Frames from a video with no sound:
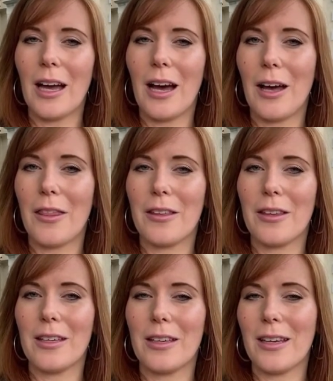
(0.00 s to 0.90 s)

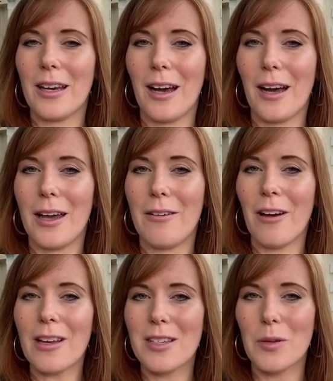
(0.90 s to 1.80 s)
The
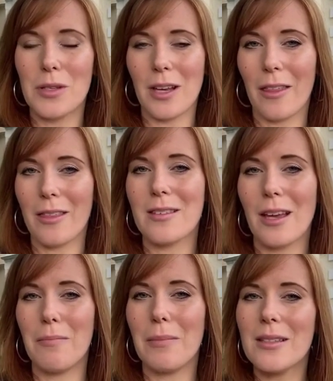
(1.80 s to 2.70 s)
investor was at the
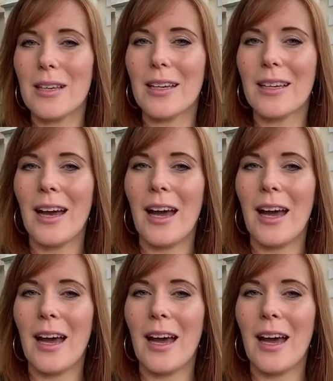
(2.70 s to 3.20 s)
same meeting,